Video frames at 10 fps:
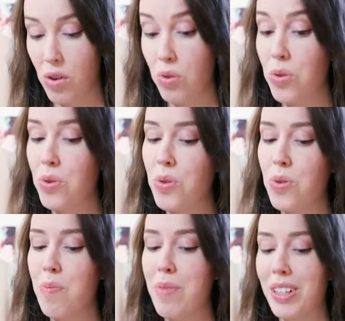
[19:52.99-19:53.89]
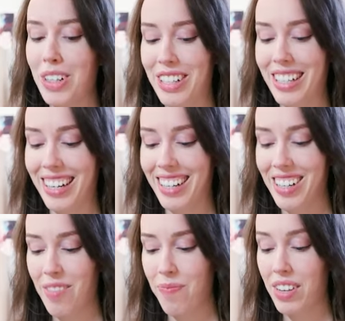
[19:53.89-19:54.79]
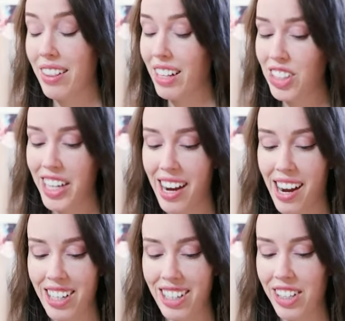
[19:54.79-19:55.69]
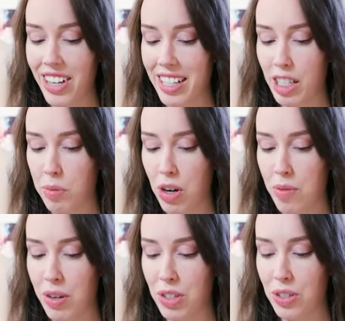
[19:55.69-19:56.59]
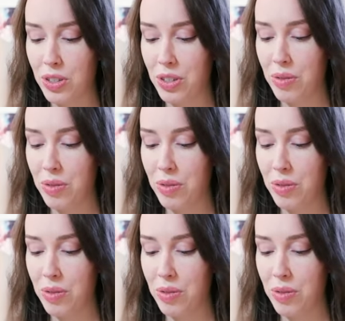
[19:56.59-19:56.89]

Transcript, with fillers: Ooh, Milotic. That's okay, I actually like this Pokemon too.